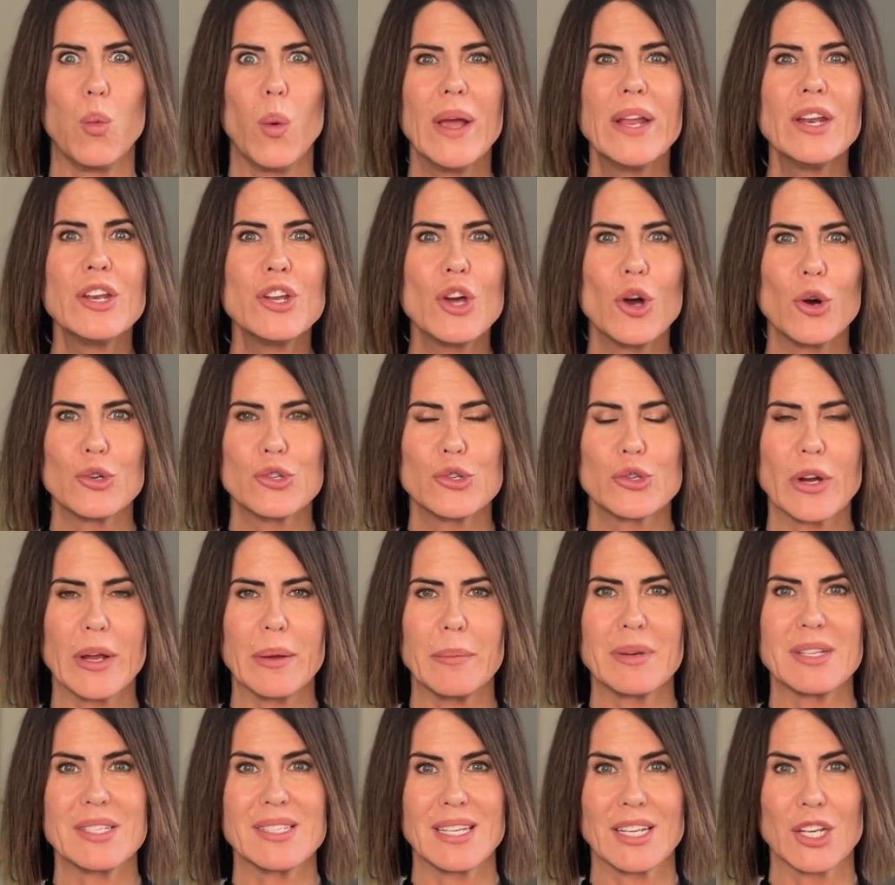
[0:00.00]
window
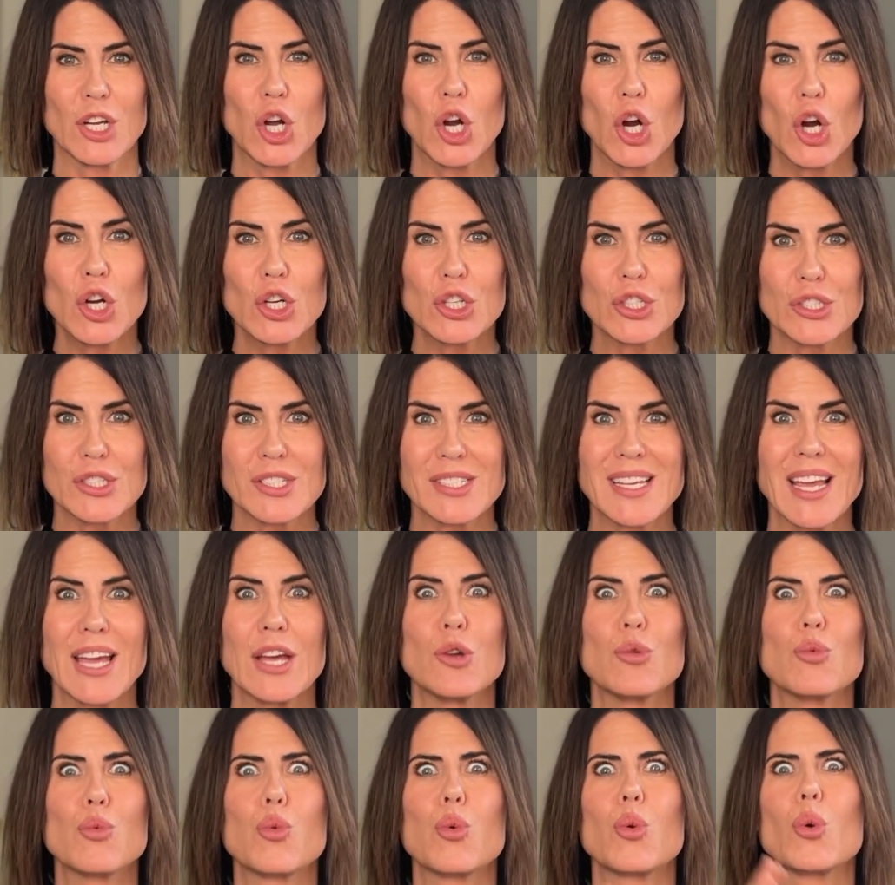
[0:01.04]
treatments and curtains
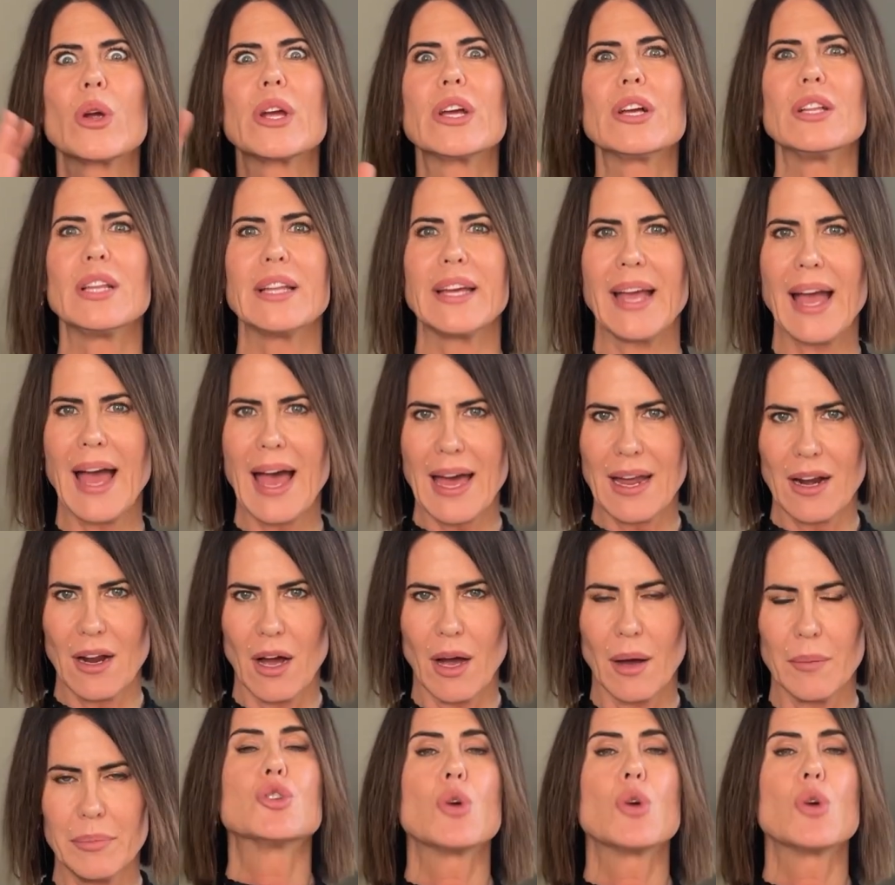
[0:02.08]
can really add up.